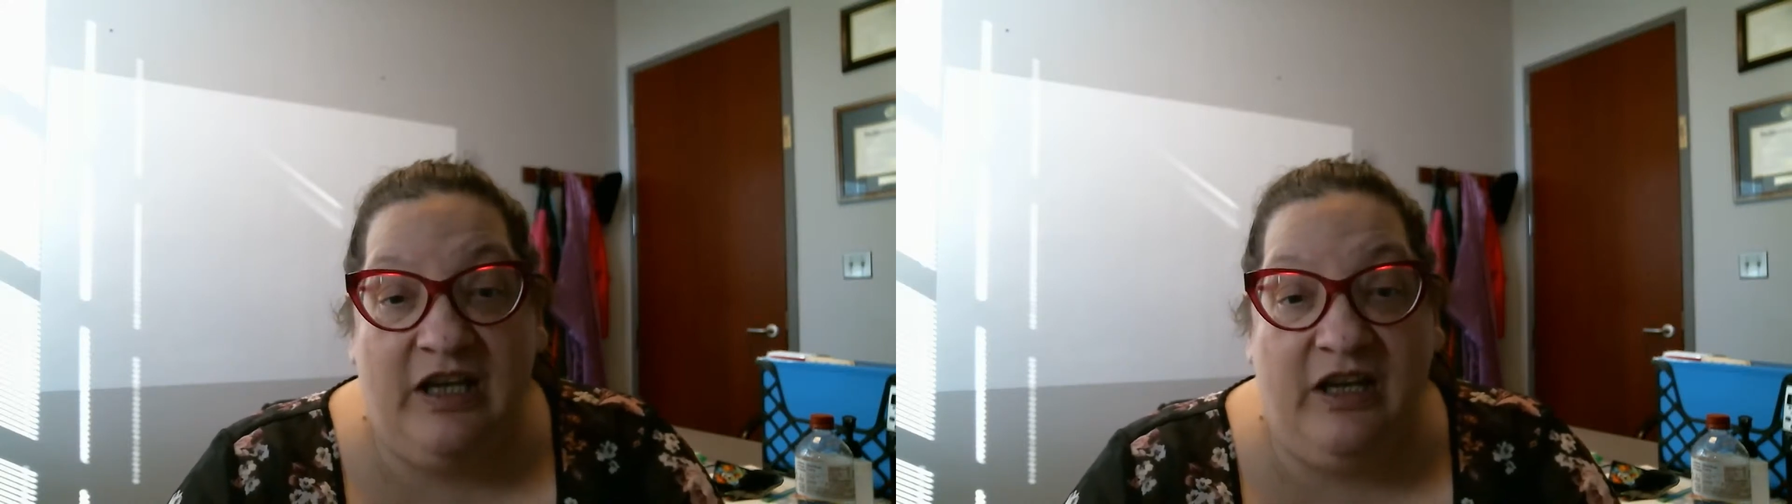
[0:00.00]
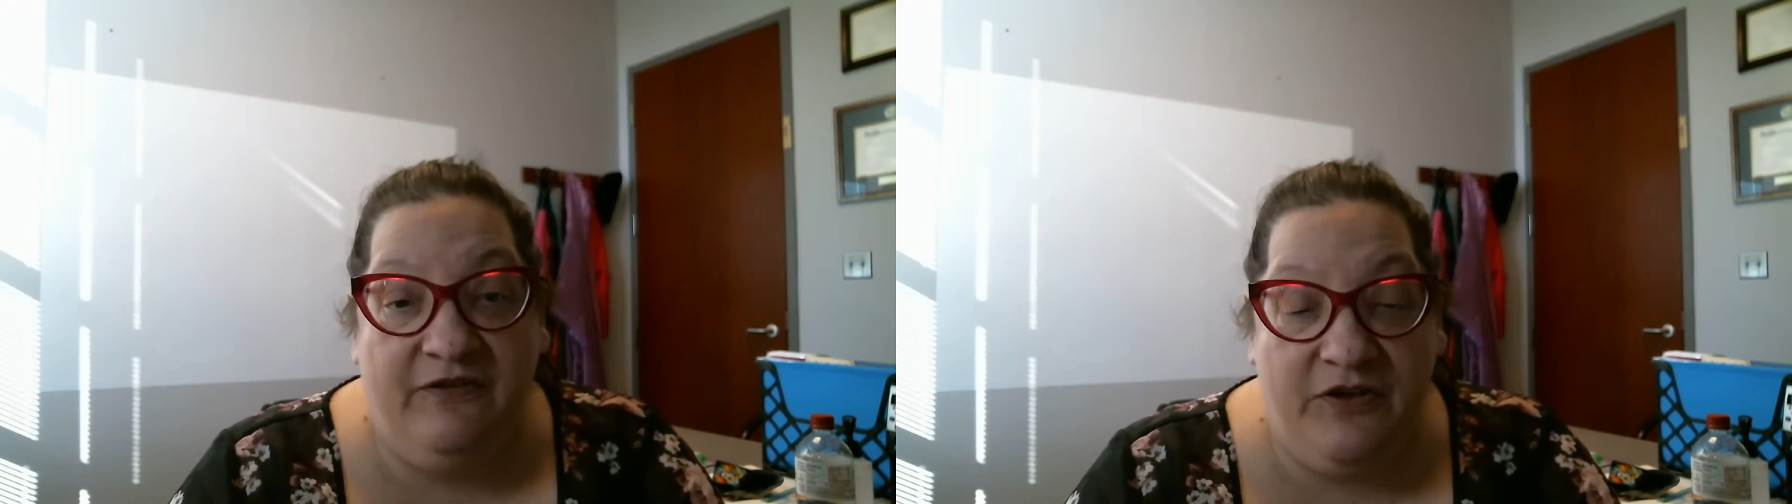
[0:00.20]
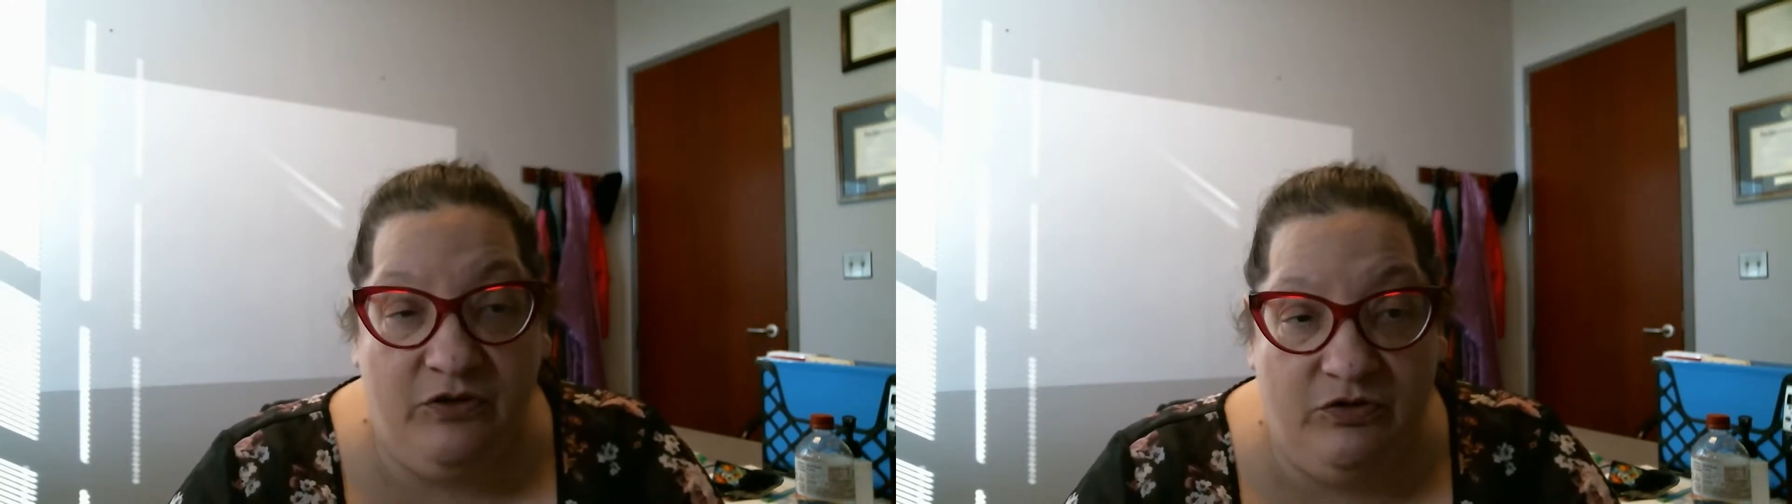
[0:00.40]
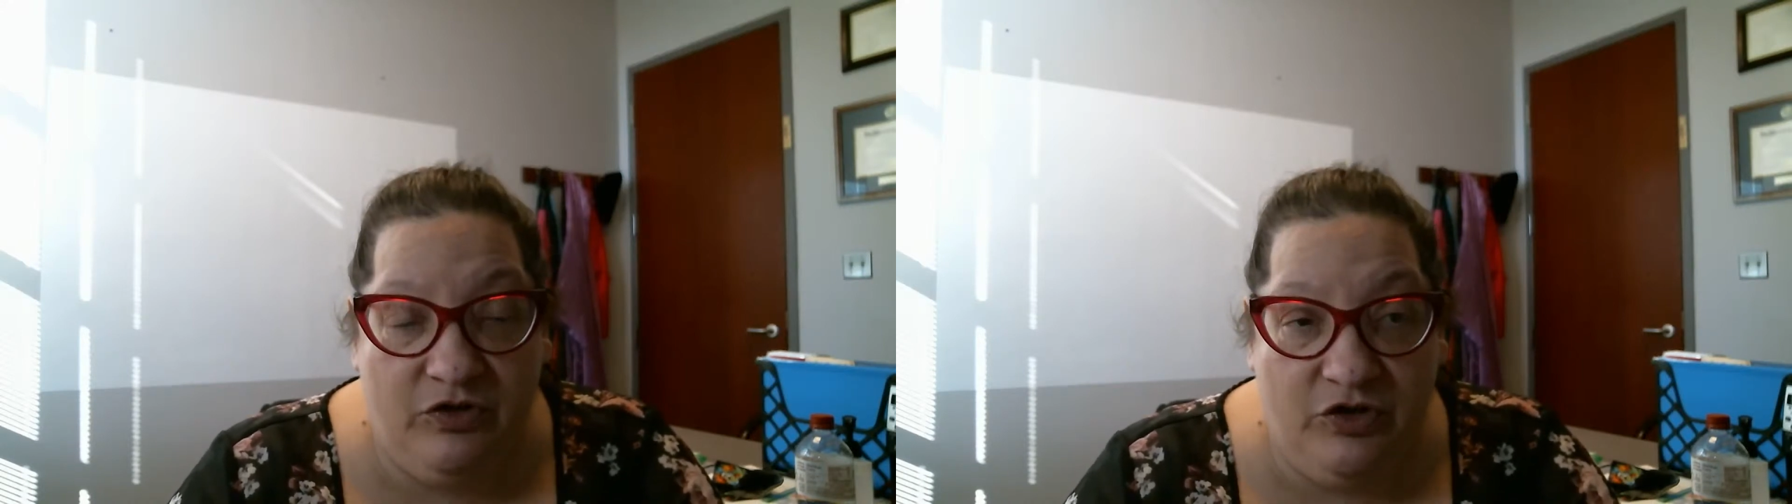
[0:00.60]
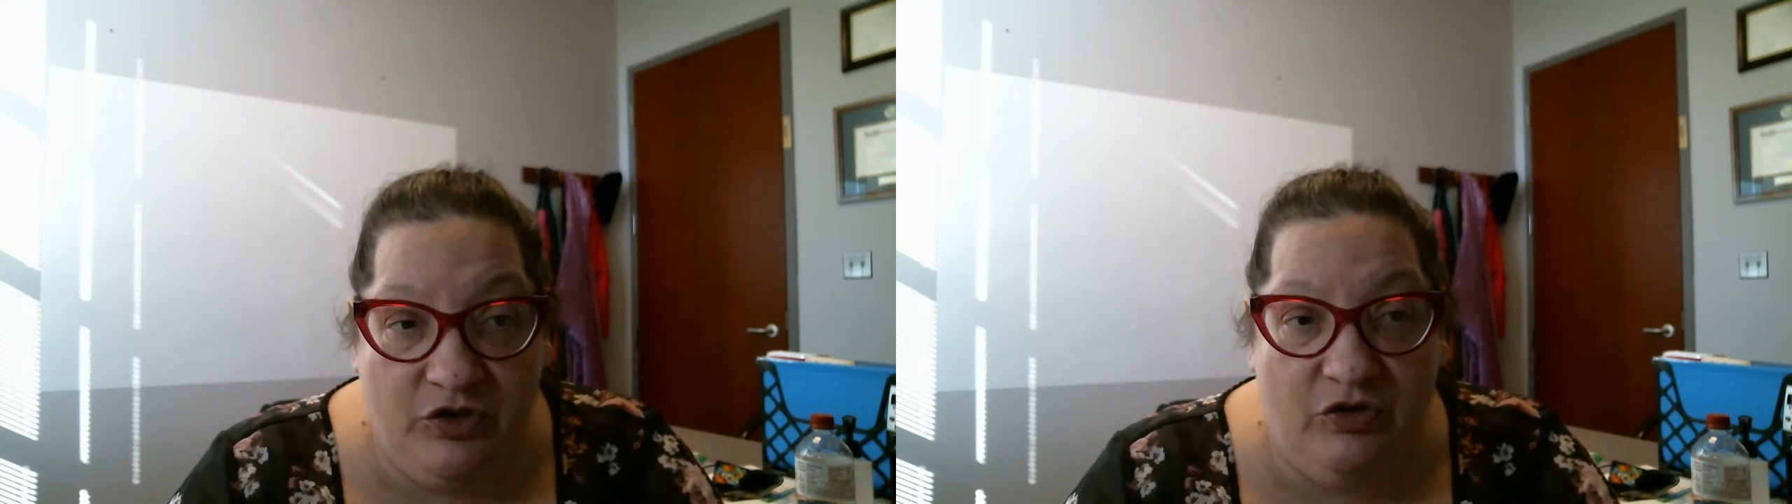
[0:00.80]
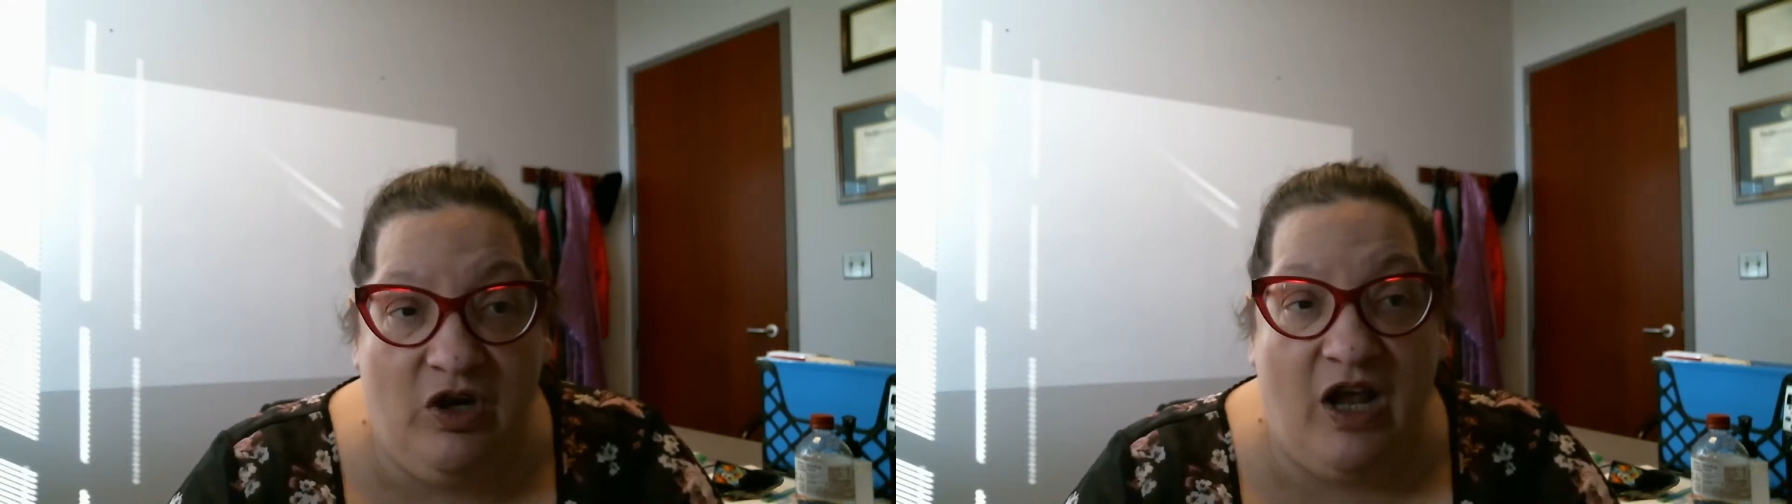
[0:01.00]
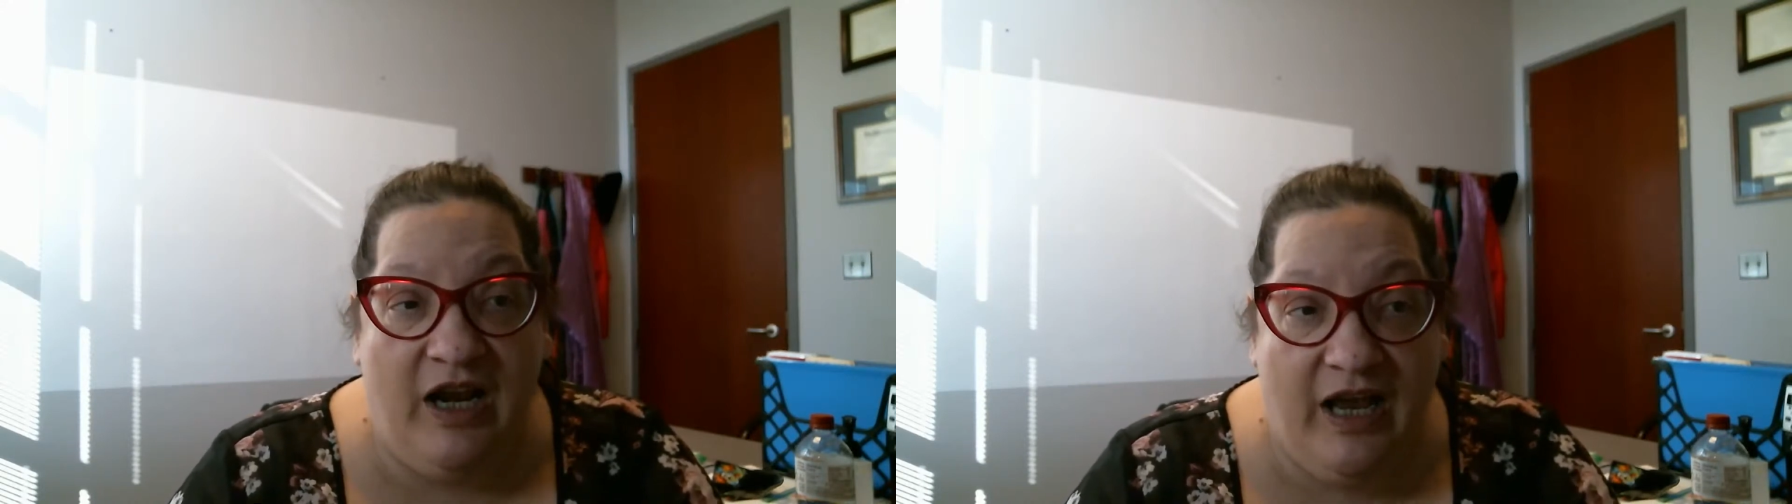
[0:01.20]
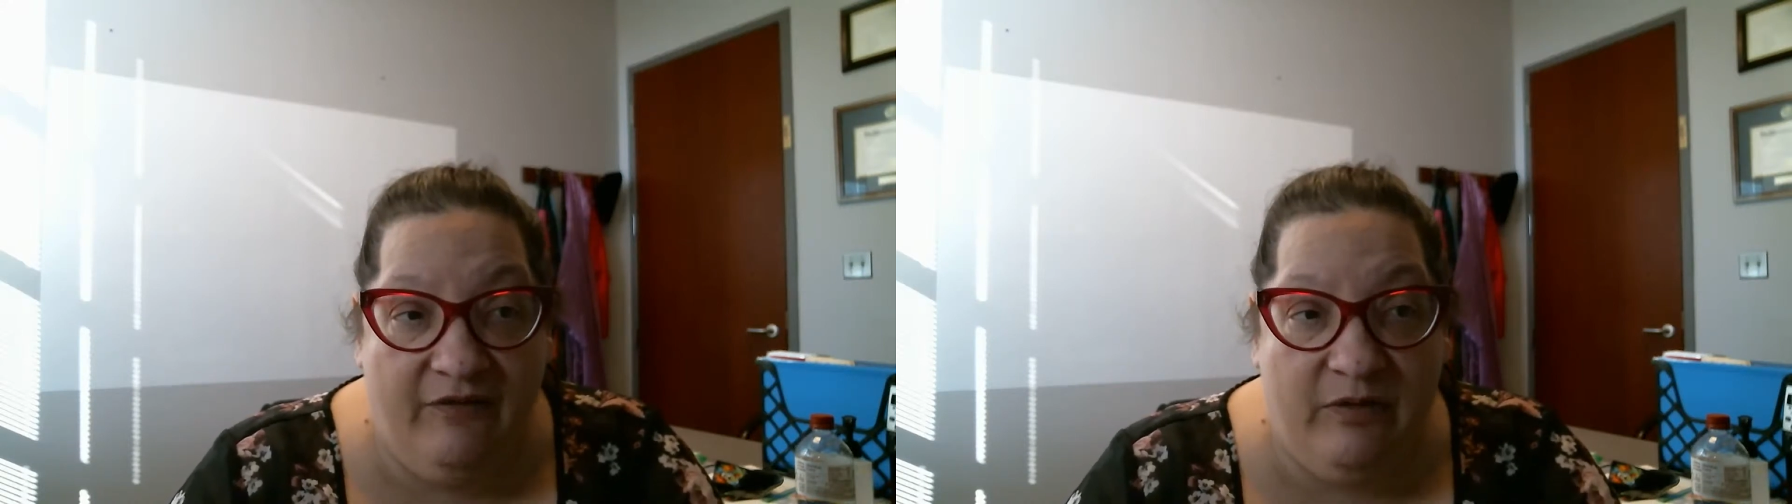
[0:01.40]
If you do
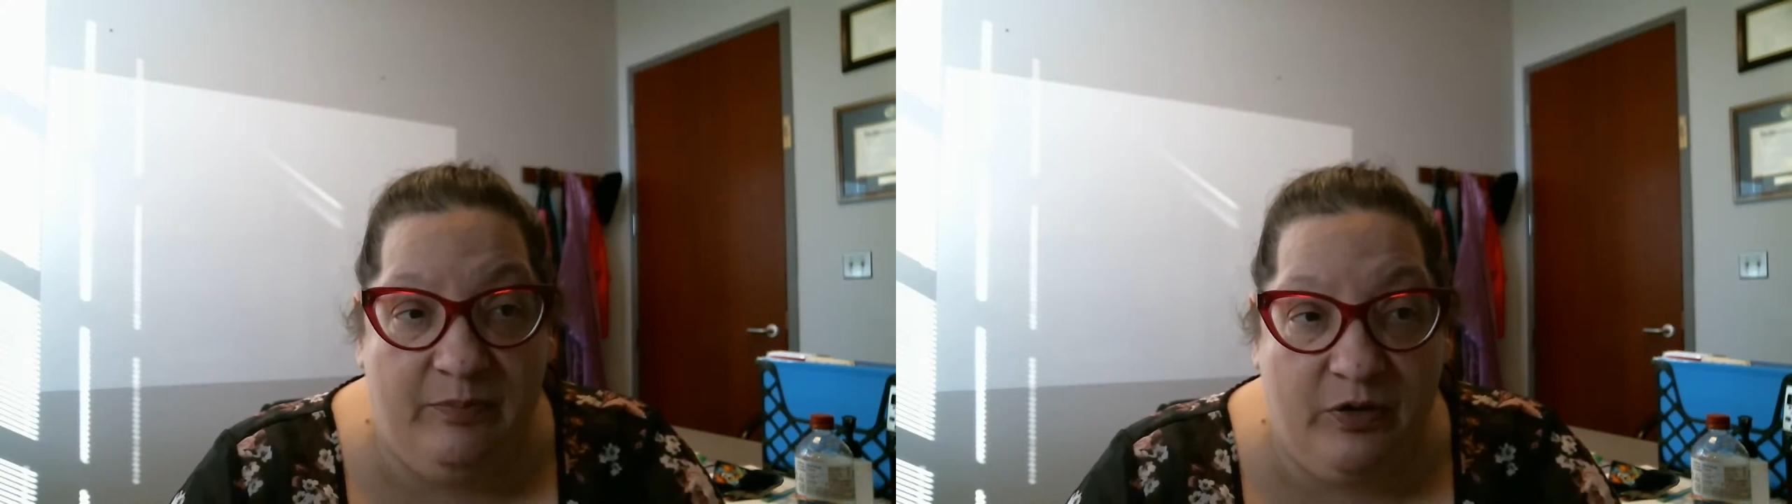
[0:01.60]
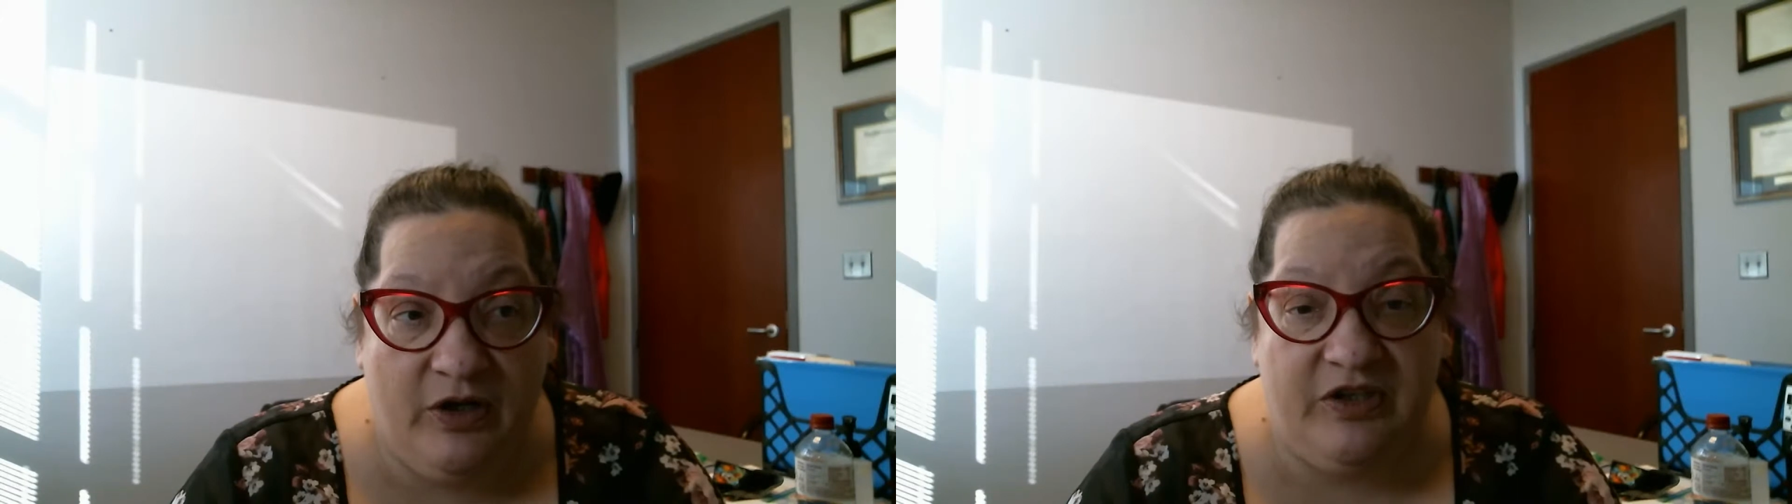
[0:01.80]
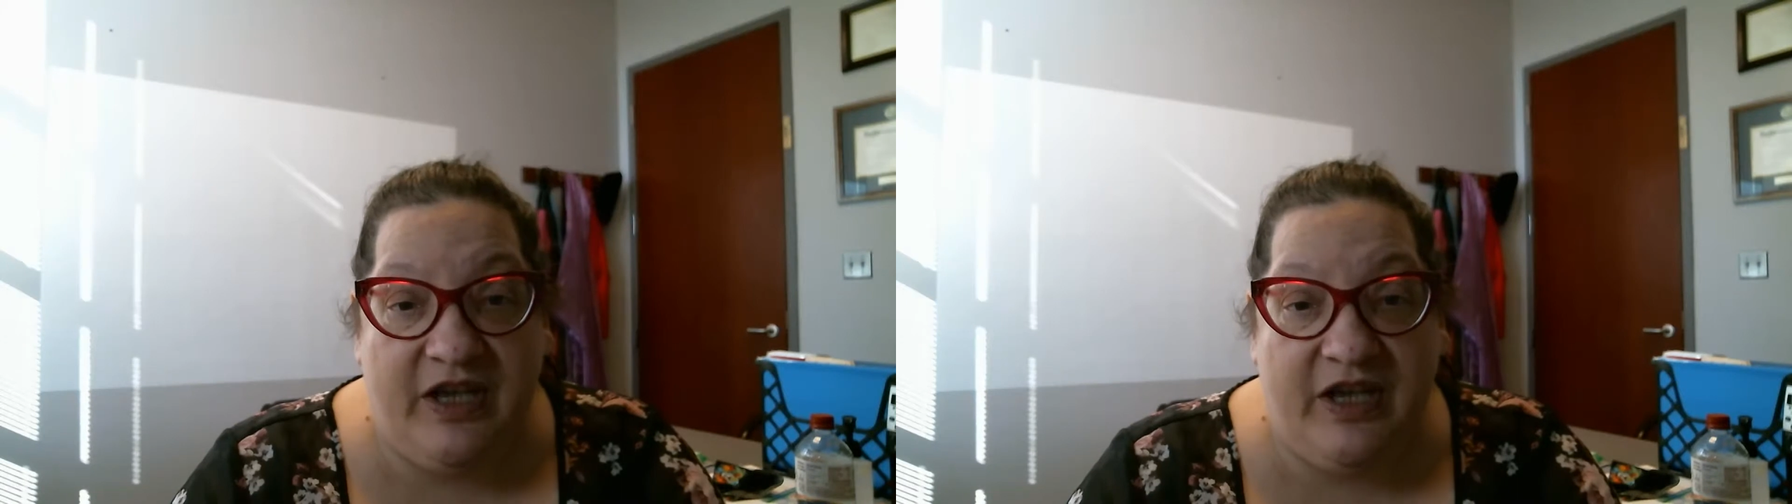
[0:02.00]
not have a book,